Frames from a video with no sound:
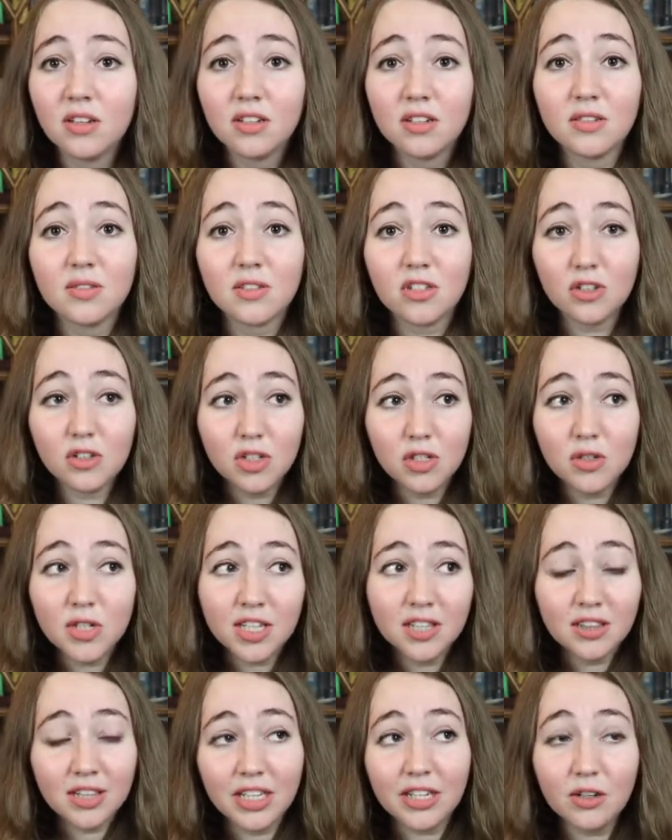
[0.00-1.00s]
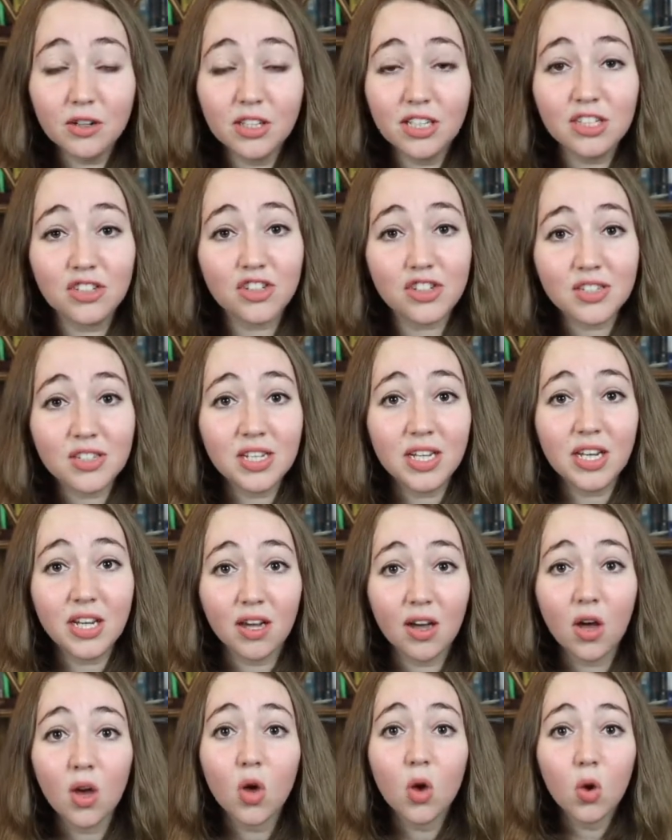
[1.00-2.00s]
So you can literally just
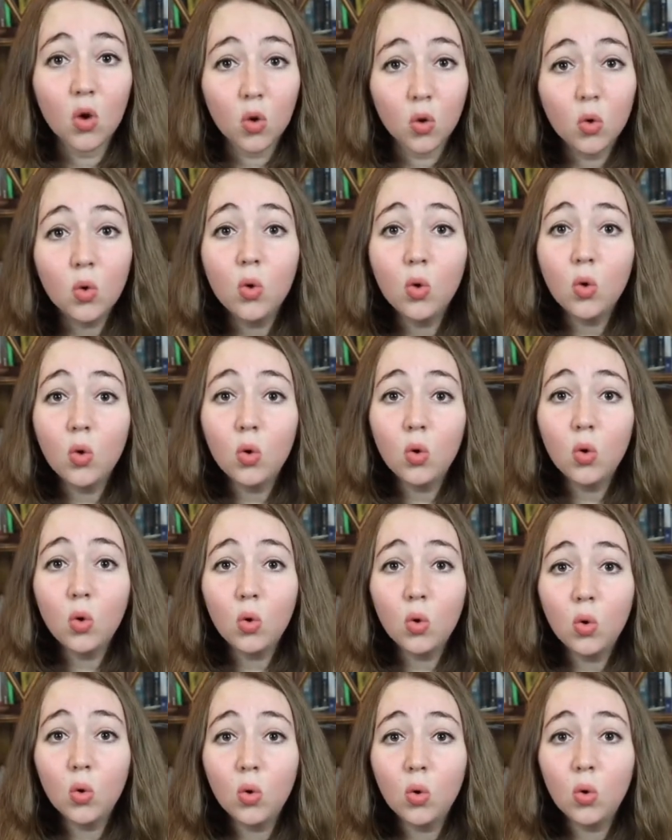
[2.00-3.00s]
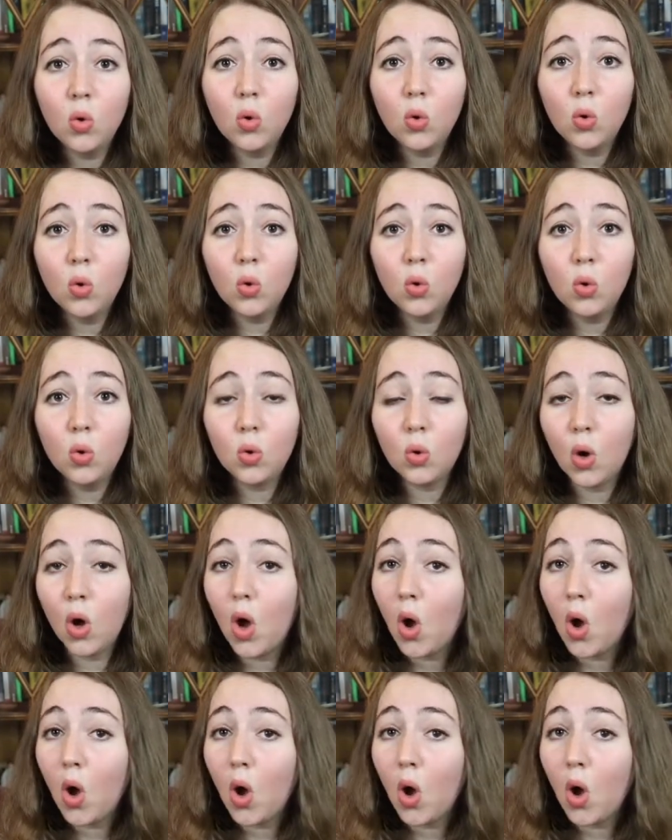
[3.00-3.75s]
sing, ooh,